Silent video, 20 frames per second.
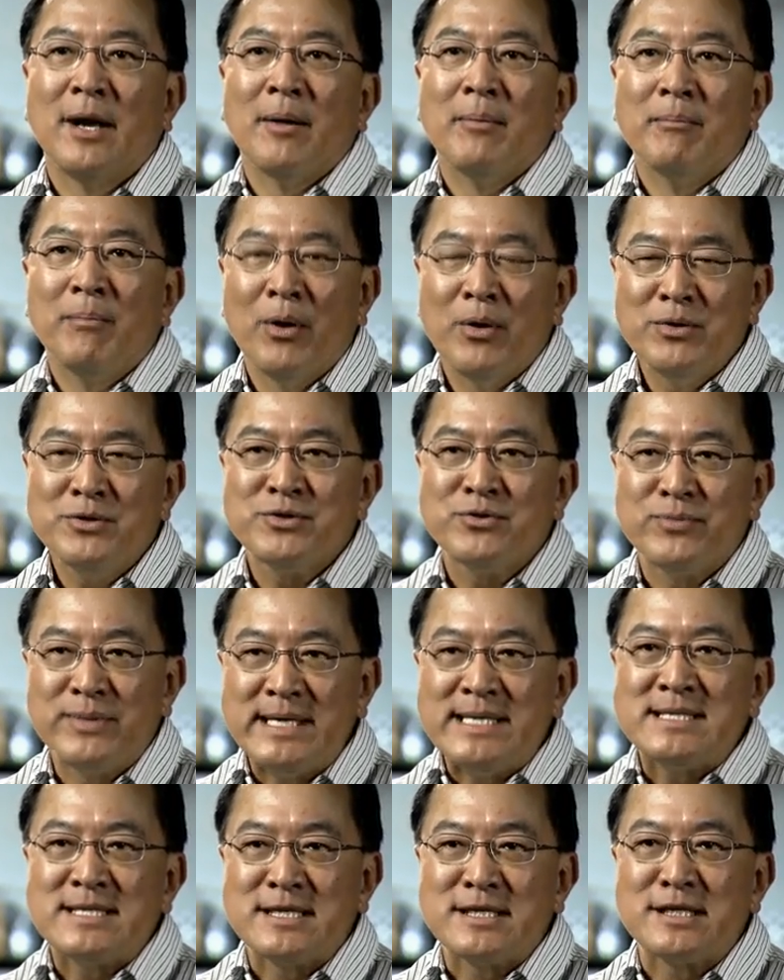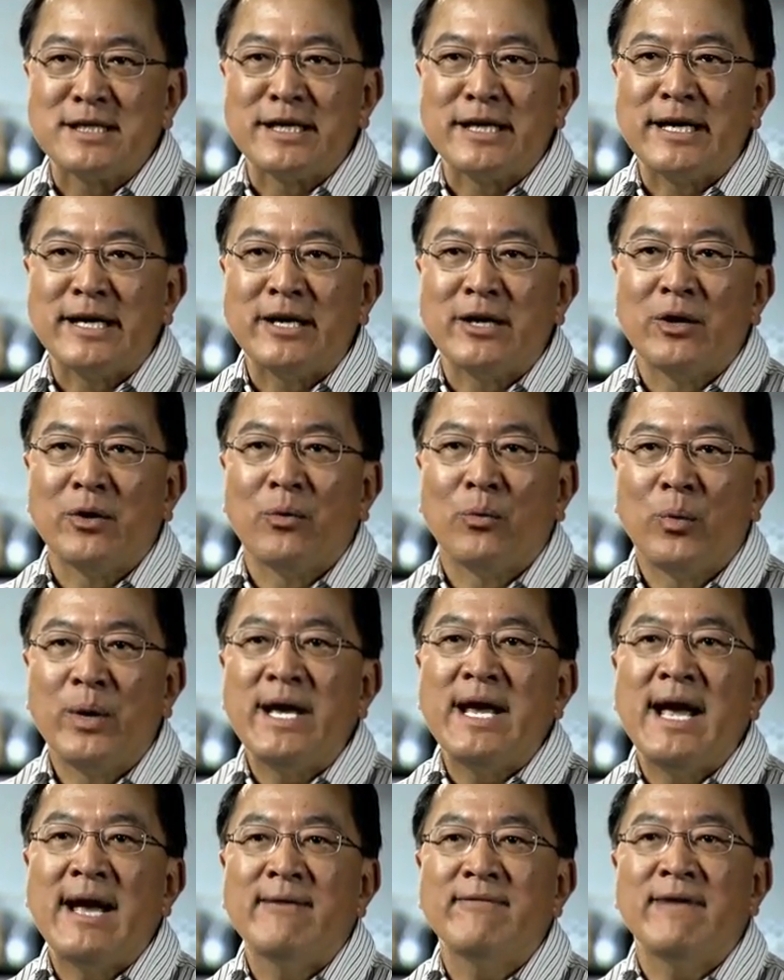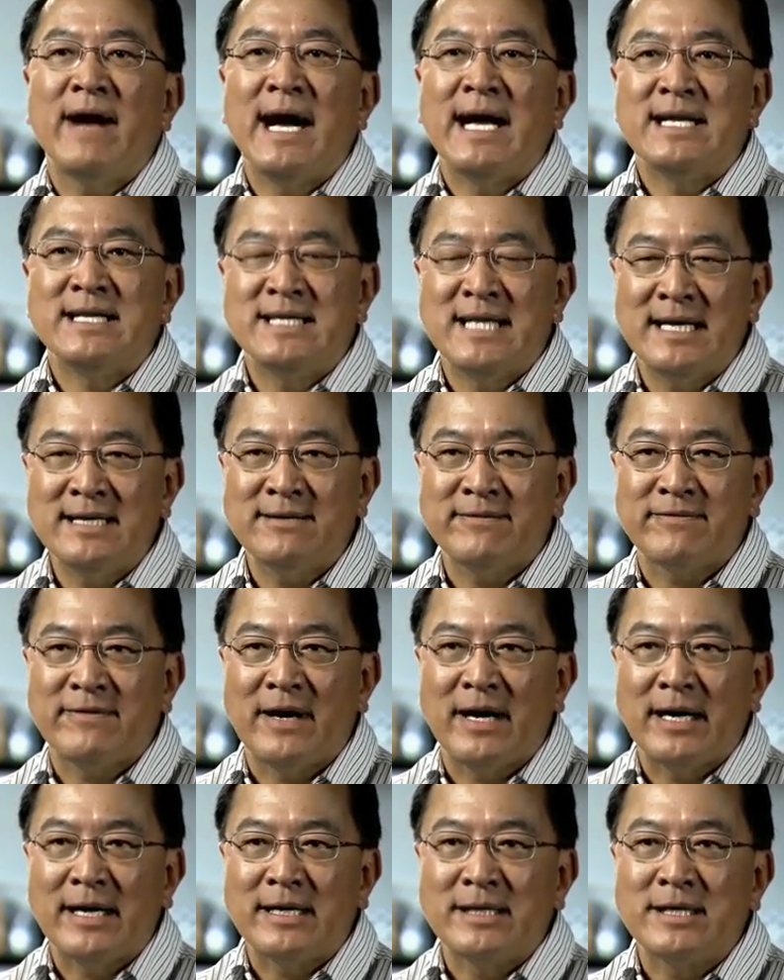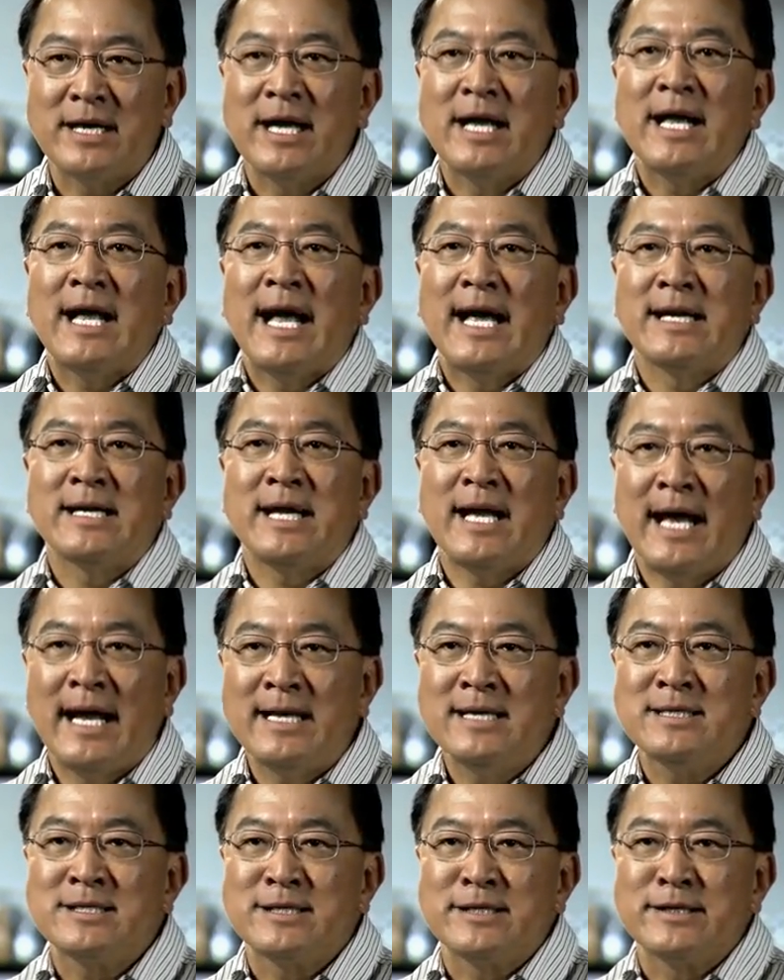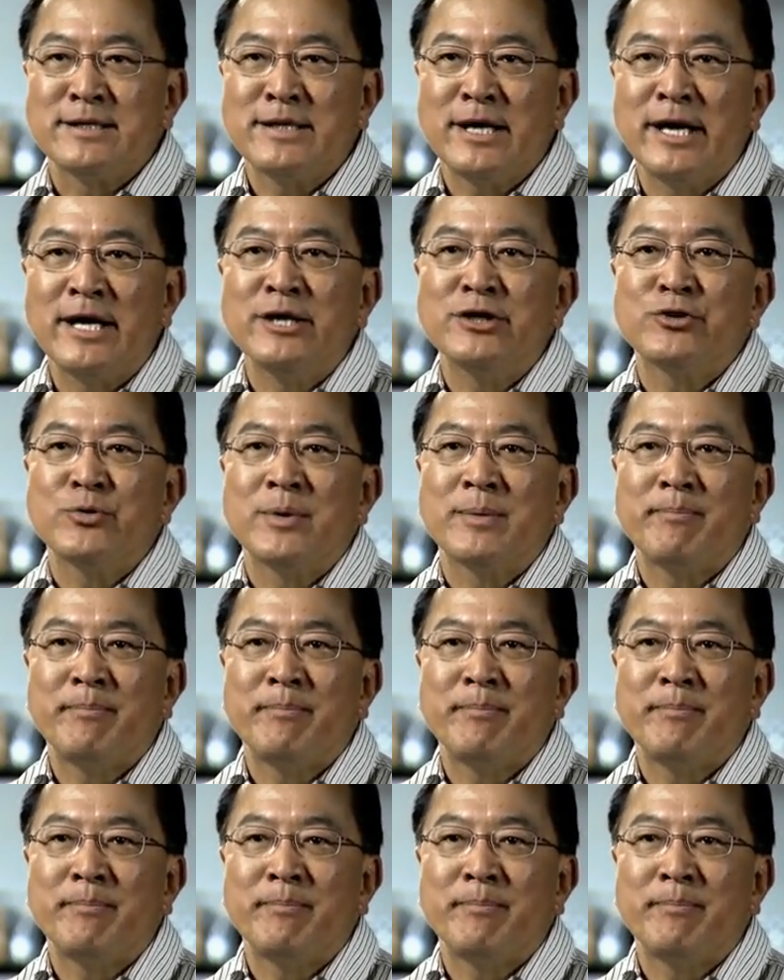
Most recently, we have identified and entered into a